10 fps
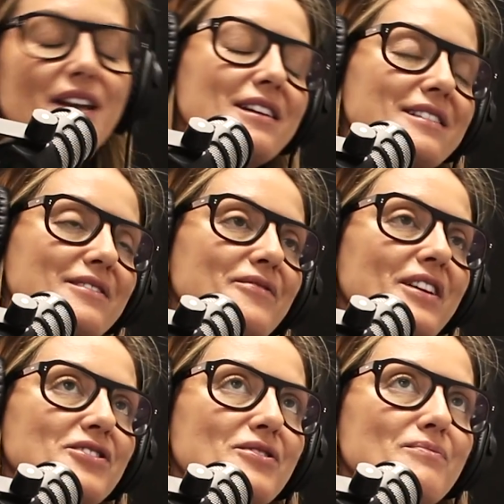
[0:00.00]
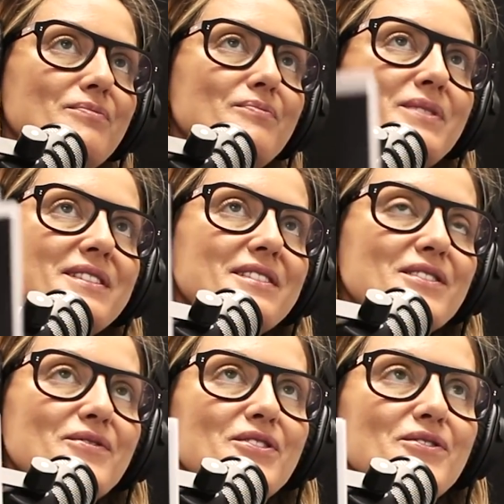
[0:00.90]
being in the fashion
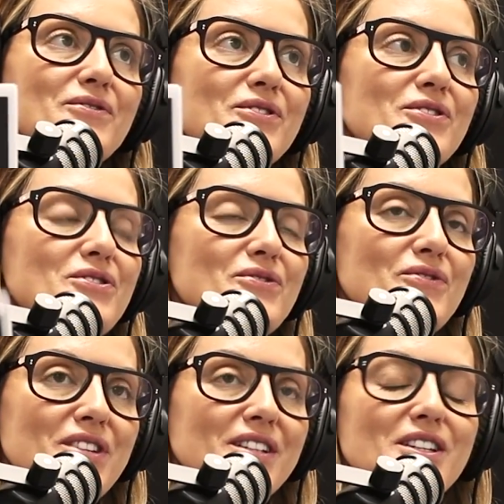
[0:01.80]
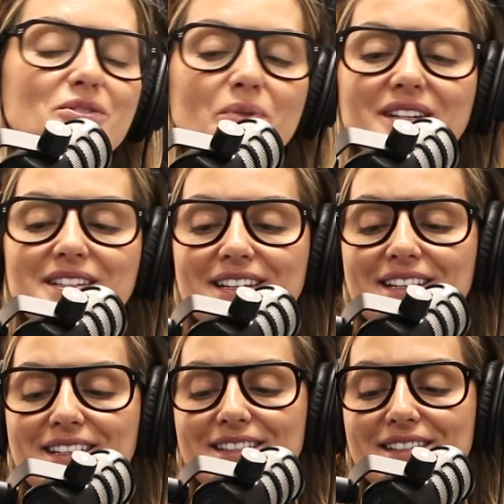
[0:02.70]
business for nearly 20
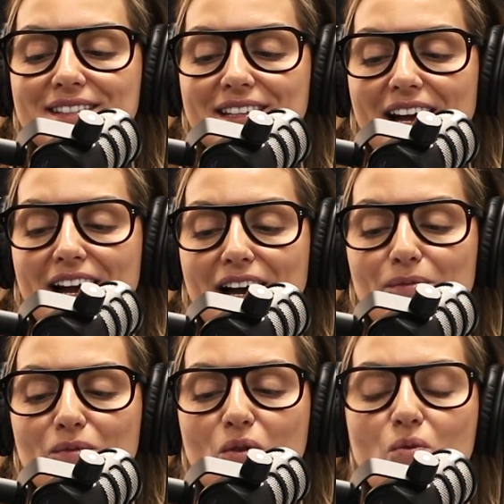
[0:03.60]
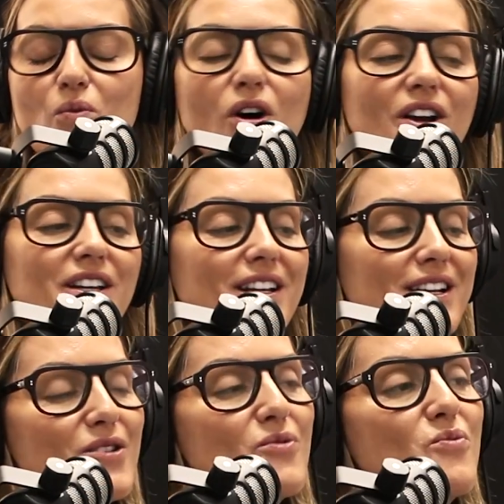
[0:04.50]
years,
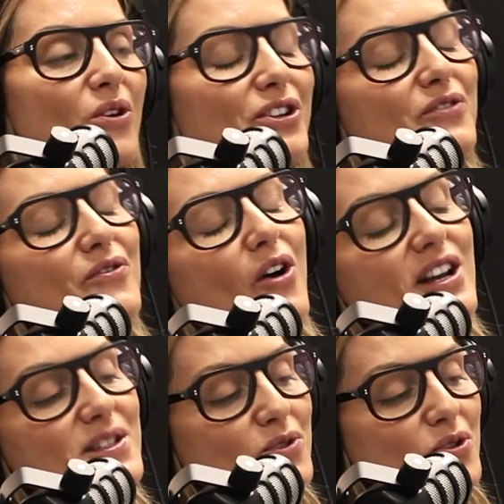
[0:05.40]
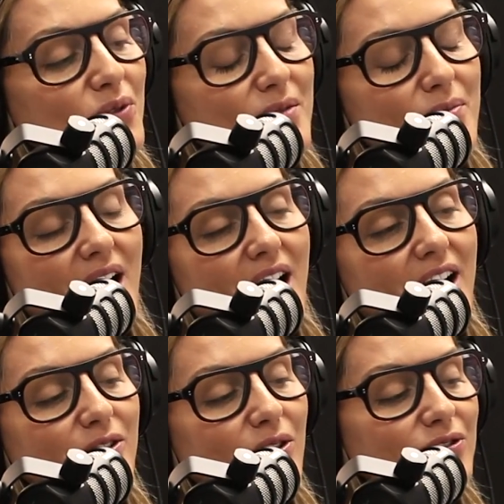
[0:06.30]
what advice would you
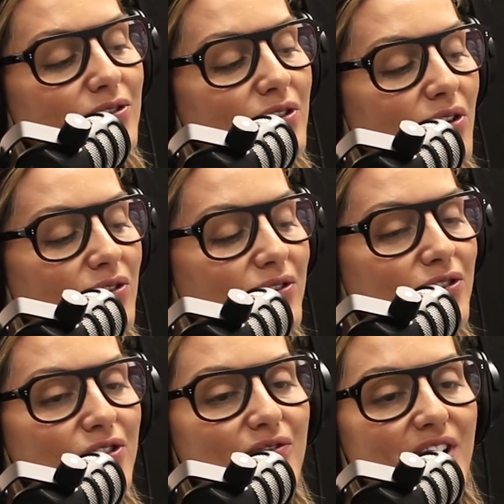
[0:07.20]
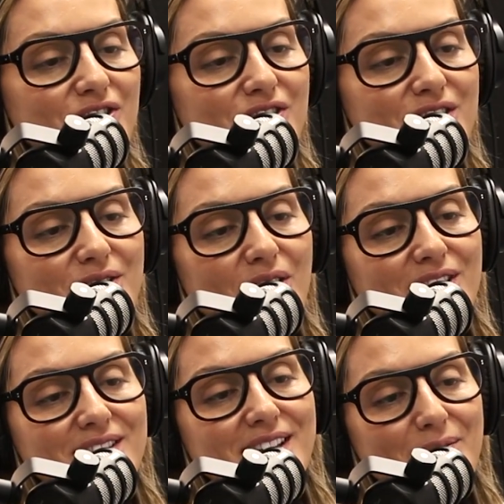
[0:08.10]
impart on new fashion
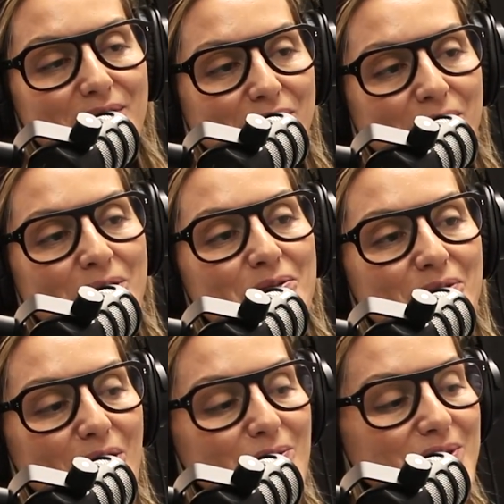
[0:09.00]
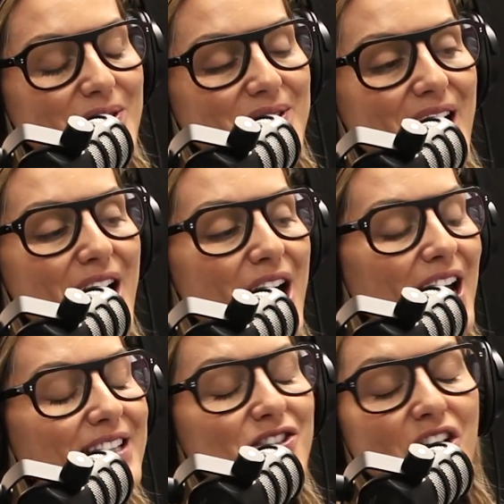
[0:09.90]
designers coming through the ropes? Because
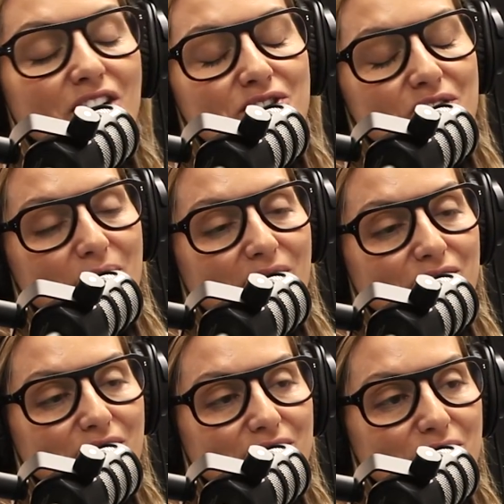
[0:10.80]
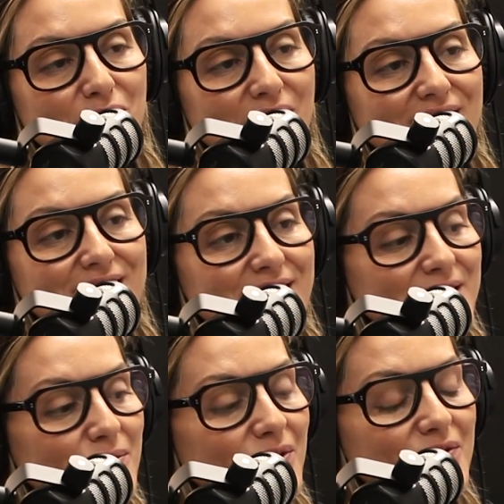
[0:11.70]
it's changed so much over the 20 years,
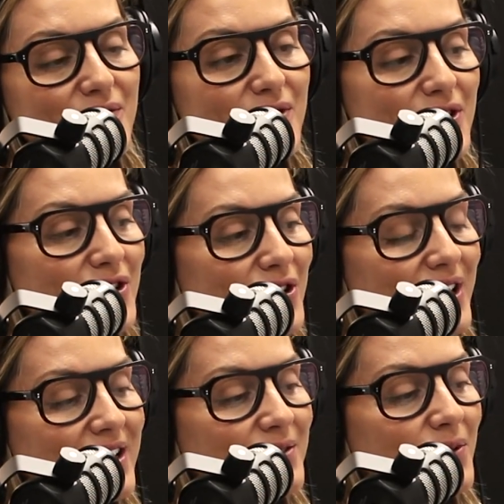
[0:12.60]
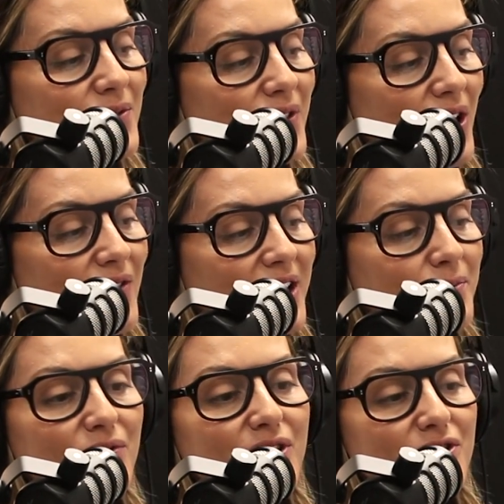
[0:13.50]
I've
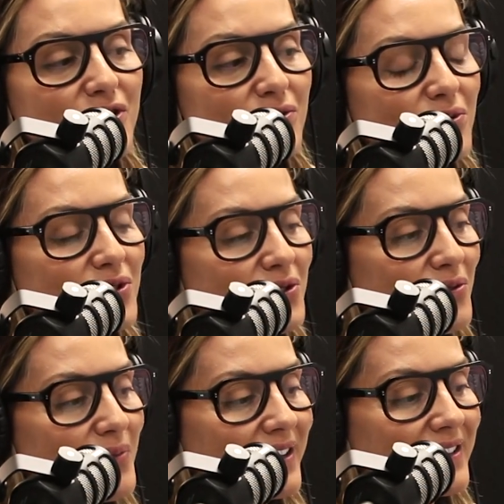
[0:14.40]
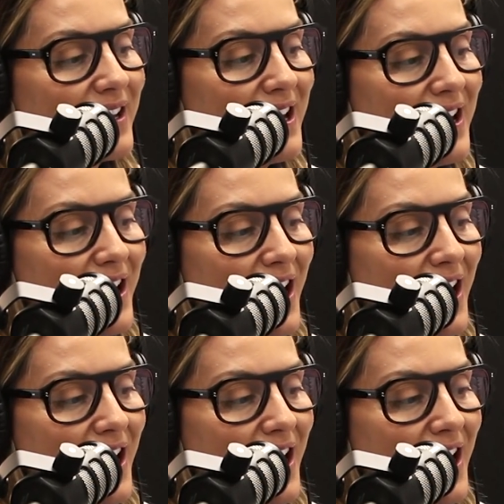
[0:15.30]
had privilege to talk to you about